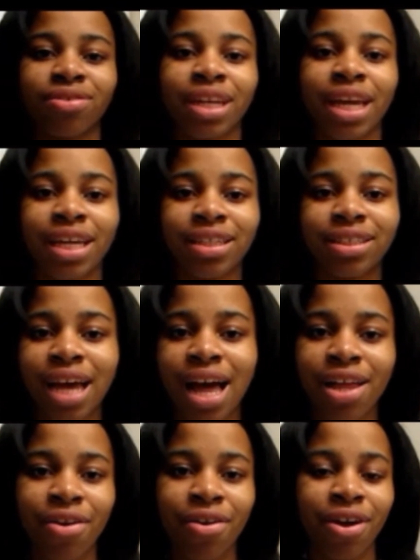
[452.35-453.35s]
on the
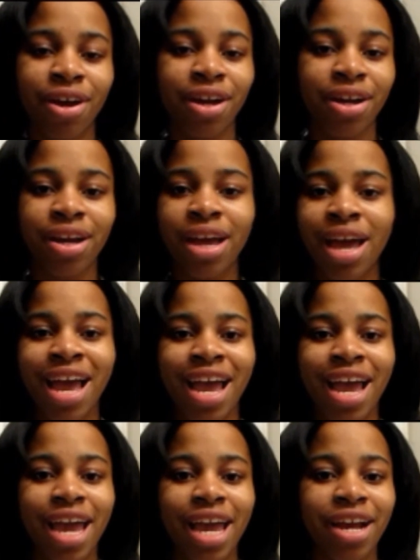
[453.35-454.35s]
InStyler or
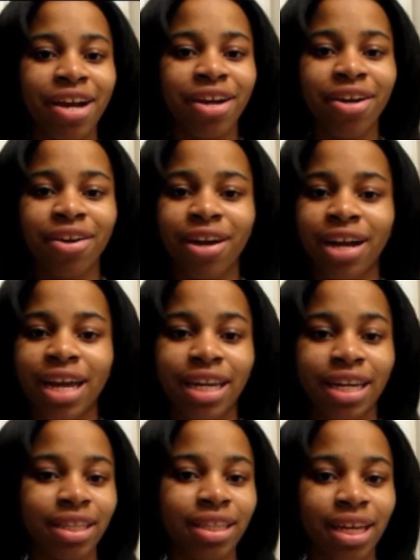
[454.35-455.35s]
hair or
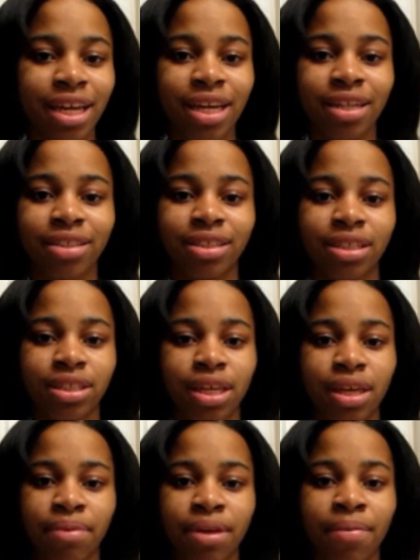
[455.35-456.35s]
anything, just
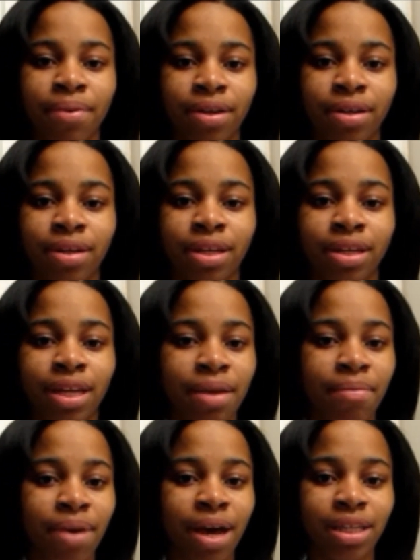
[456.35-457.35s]
hit me up on an
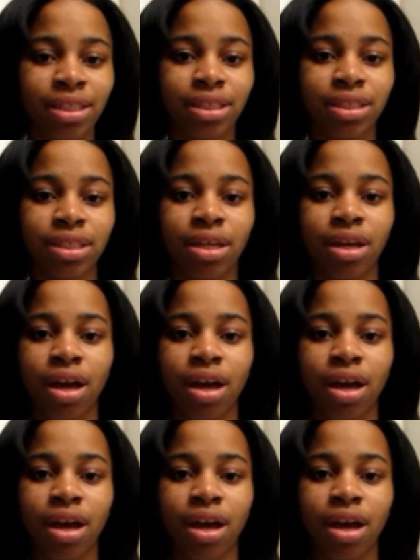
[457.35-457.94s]
inbox